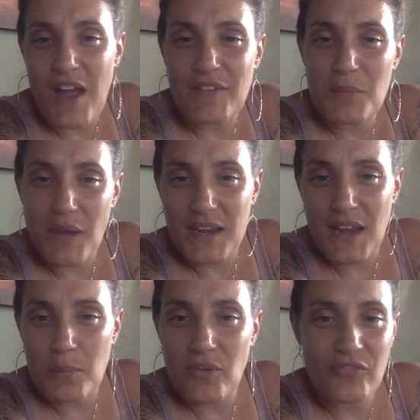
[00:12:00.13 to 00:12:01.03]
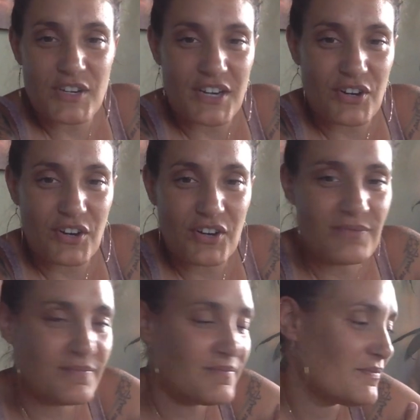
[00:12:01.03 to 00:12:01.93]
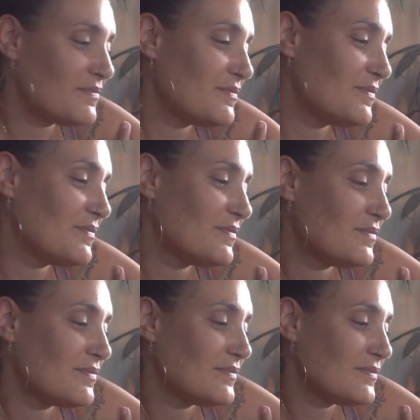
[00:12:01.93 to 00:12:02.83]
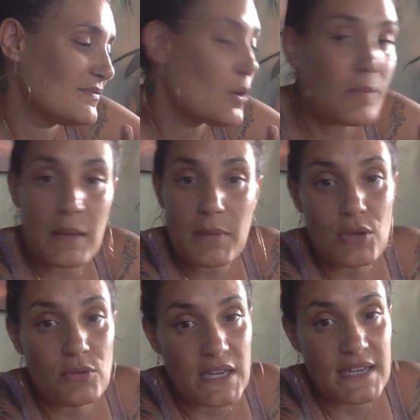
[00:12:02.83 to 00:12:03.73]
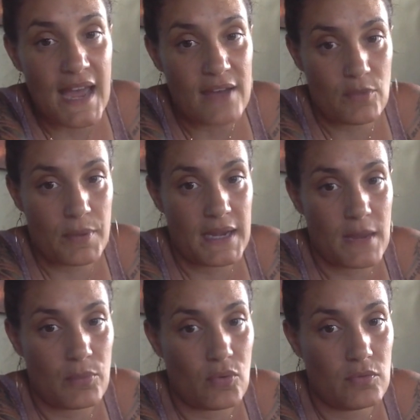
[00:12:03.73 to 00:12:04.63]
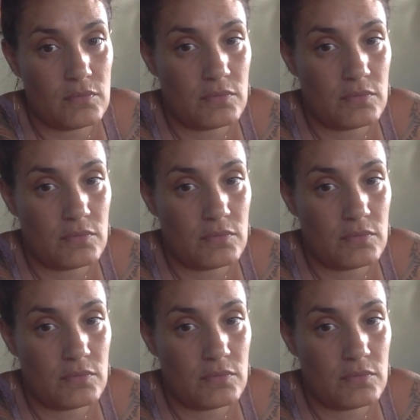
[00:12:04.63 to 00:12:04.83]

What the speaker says: you're having pineapple for dinner. Or maybe you need to have a pineapple.